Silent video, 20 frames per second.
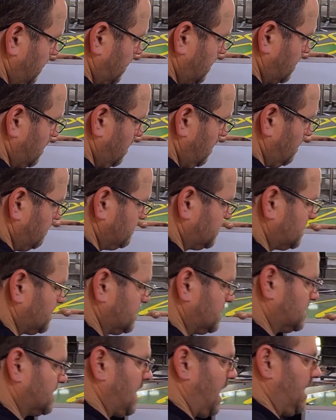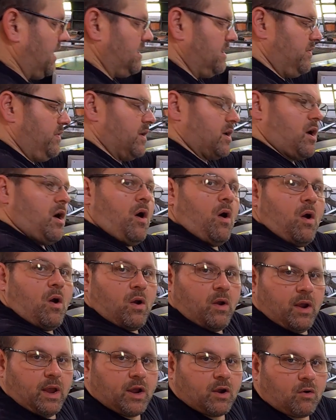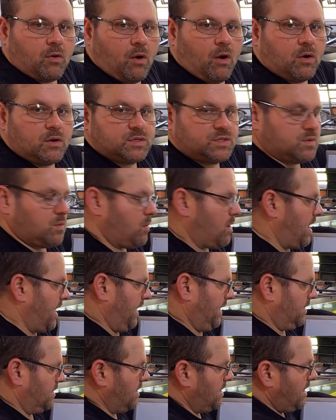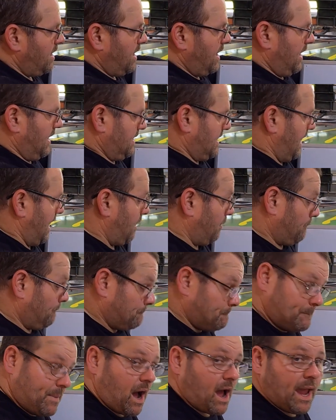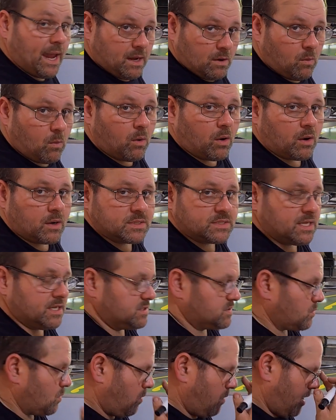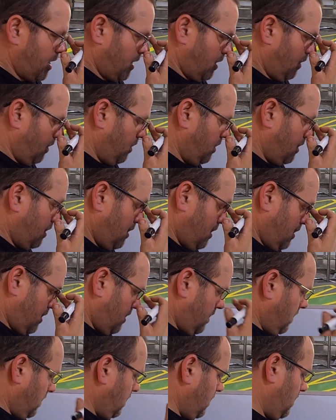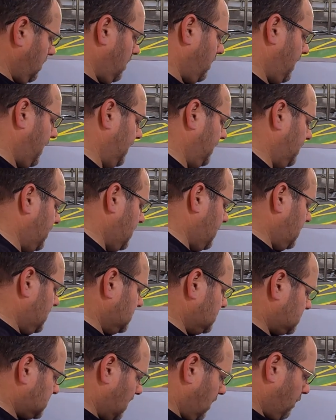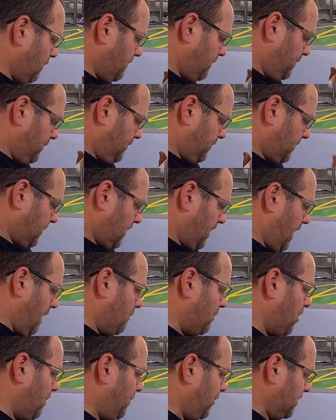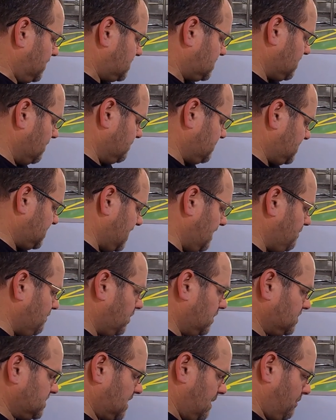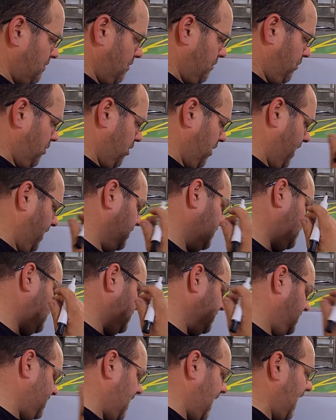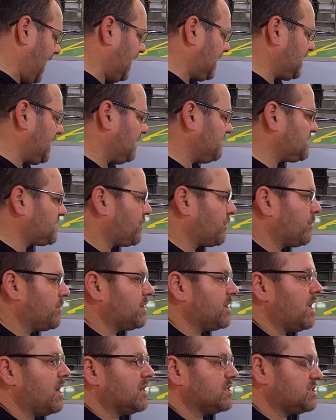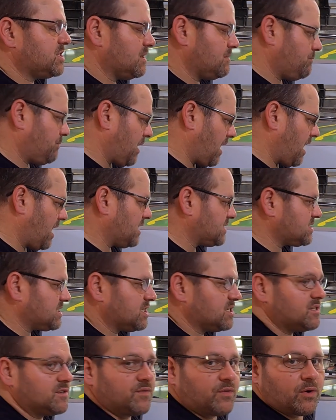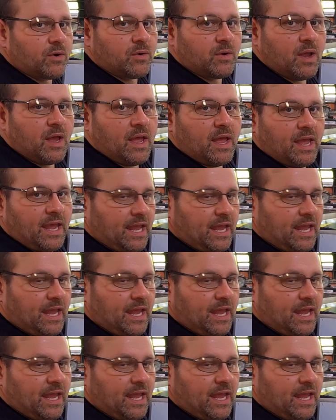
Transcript: when it comes to scaling the car and cross weight and how bite works as well. All right, so I'm gonna put some symbols. I'm gonna put negatives for reduction, positives for